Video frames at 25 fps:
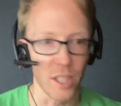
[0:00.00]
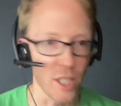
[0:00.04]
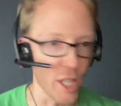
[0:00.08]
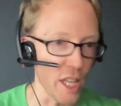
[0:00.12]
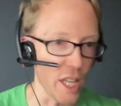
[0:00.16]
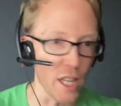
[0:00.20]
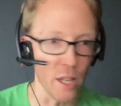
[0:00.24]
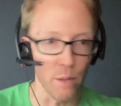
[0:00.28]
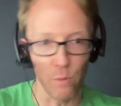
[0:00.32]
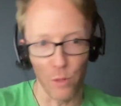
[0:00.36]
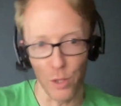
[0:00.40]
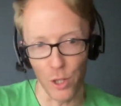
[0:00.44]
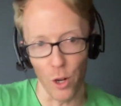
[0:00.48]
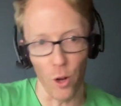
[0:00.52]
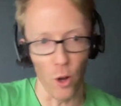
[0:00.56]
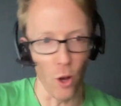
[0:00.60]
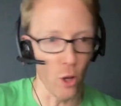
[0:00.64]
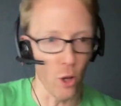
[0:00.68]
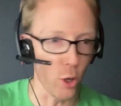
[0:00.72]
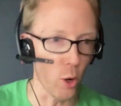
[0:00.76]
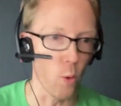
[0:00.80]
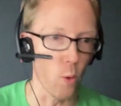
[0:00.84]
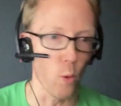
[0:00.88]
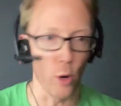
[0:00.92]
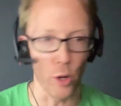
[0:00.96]
teams to all
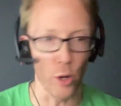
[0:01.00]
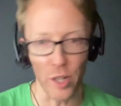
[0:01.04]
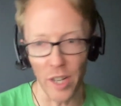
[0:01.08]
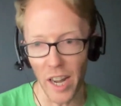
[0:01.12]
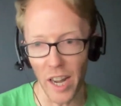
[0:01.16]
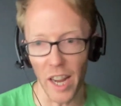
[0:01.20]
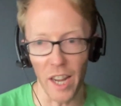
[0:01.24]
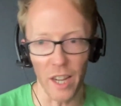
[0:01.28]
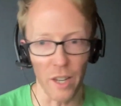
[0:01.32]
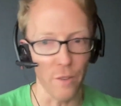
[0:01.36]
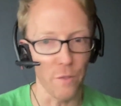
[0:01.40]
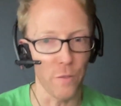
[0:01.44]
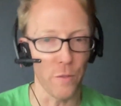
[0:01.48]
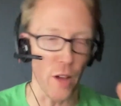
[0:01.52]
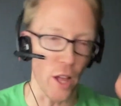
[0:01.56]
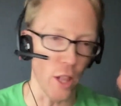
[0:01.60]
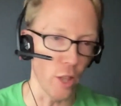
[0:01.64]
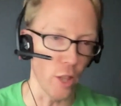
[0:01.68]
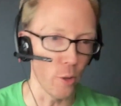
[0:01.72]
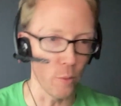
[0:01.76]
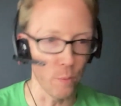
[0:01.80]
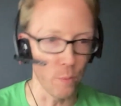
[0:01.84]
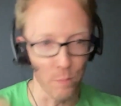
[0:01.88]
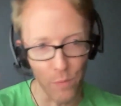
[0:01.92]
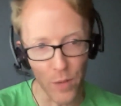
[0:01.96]
coordinate and
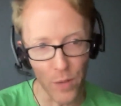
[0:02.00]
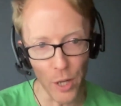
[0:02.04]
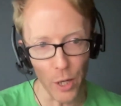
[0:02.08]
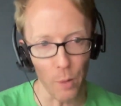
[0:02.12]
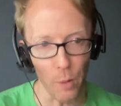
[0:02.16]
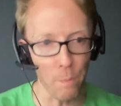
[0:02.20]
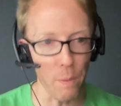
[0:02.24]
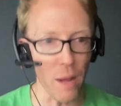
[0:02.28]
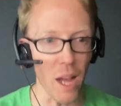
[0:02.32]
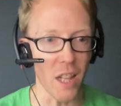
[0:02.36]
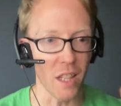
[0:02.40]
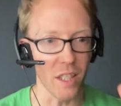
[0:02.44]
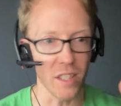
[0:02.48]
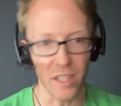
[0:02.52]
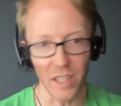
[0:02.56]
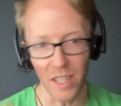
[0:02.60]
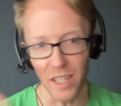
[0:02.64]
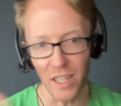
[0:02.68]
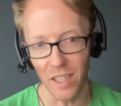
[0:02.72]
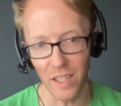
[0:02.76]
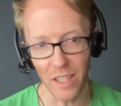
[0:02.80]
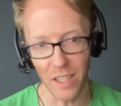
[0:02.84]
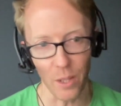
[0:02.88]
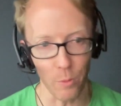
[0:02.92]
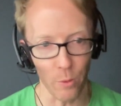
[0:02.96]
follow, you know,
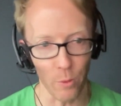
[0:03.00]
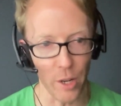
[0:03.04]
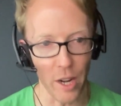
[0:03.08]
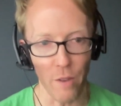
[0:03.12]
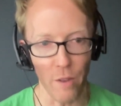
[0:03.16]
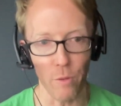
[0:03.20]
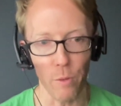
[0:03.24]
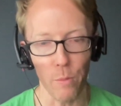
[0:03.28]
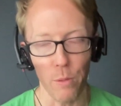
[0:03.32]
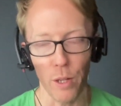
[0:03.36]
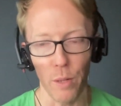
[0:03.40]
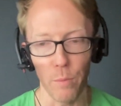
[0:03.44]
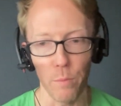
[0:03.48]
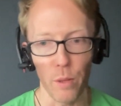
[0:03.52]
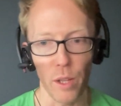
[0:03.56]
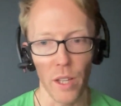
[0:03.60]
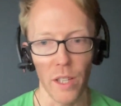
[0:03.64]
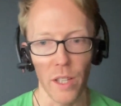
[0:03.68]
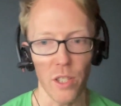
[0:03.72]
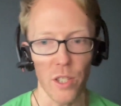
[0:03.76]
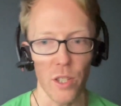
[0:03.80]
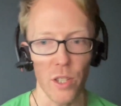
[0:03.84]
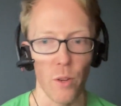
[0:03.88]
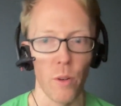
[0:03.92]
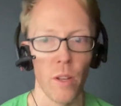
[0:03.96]
policies that were never put in
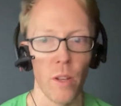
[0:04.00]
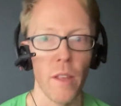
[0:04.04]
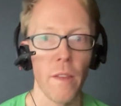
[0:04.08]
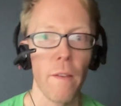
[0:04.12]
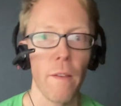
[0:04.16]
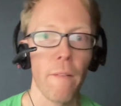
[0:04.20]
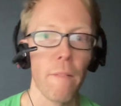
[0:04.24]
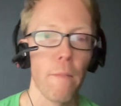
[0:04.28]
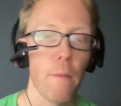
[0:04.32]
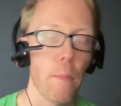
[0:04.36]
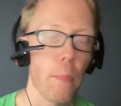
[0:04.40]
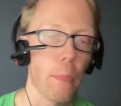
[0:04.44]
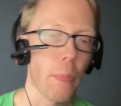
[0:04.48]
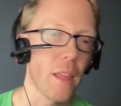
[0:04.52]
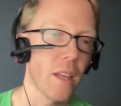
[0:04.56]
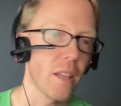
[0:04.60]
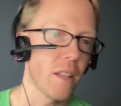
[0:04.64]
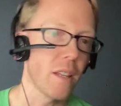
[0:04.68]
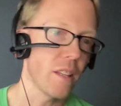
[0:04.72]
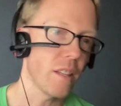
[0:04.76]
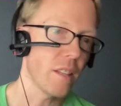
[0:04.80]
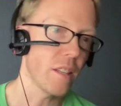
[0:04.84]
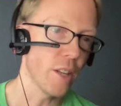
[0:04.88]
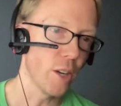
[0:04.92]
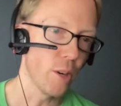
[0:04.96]
place. So,
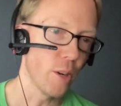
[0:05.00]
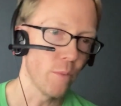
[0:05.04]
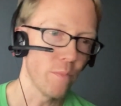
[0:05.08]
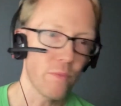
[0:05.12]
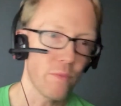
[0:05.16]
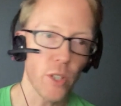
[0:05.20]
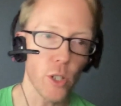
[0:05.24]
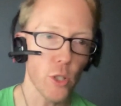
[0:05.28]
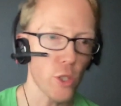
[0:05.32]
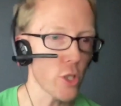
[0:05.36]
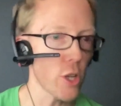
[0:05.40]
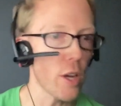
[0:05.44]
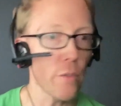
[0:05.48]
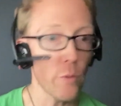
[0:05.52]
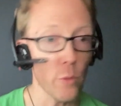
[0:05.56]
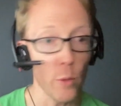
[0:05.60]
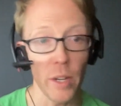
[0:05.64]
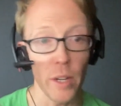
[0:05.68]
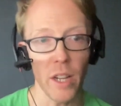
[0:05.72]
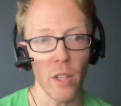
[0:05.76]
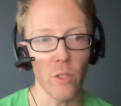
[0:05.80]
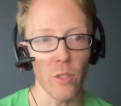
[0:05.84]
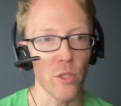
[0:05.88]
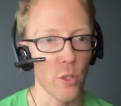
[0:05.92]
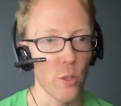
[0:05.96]
you know, there's software
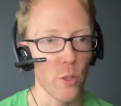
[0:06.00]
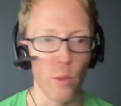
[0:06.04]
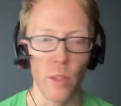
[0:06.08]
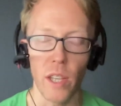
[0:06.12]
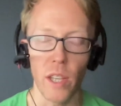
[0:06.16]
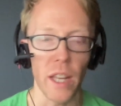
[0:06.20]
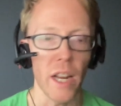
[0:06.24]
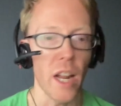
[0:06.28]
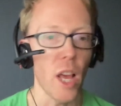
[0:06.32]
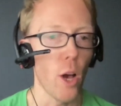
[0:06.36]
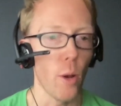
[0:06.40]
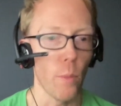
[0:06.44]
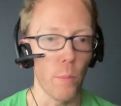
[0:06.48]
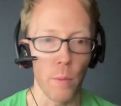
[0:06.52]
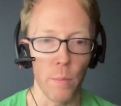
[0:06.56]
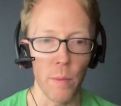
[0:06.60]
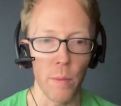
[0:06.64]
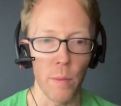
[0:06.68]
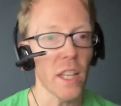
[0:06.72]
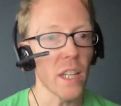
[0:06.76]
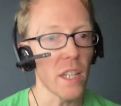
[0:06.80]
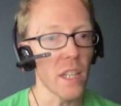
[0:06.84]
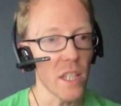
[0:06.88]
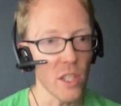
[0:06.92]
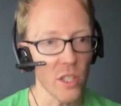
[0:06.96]
now too that can help and make
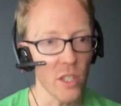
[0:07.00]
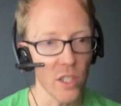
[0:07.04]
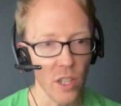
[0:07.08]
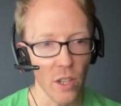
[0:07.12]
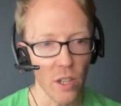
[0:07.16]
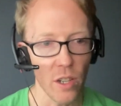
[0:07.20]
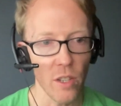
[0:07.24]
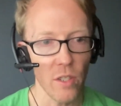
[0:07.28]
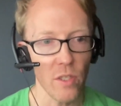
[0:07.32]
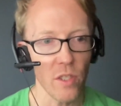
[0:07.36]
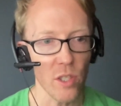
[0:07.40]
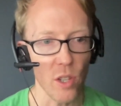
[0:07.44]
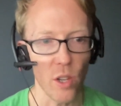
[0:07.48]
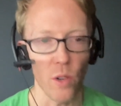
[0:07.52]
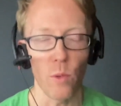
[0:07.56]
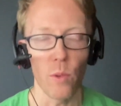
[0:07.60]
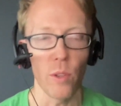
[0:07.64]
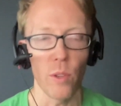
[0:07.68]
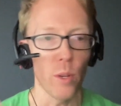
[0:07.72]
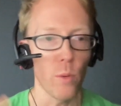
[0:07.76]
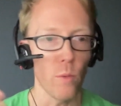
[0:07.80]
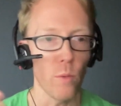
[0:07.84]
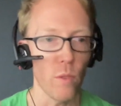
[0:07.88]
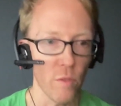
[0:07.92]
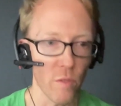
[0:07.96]
it easier. So, you
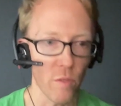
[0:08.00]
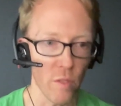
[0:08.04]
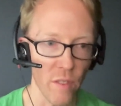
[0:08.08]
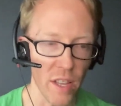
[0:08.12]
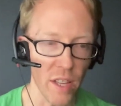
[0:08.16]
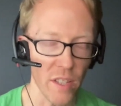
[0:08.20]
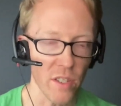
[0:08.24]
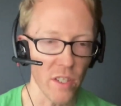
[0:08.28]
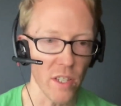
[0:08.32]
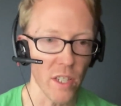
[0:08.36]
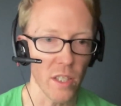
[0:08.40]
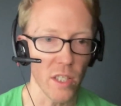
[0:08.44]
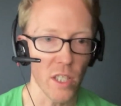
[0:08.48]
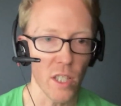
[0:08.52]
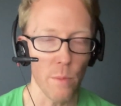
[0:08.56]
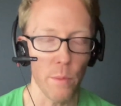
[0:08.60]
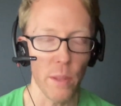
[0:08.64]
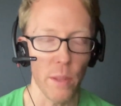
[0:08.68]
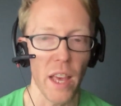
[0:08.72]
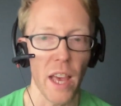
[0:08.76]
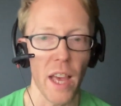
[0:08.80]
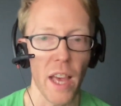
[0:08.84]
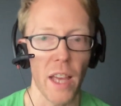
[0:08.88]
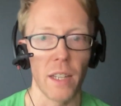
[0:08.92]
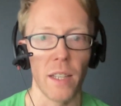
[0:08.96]
know, we've invested in some of
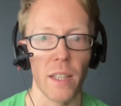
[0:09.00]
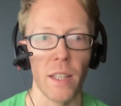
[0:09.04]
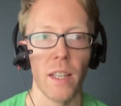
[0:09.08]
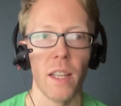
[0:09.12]
that.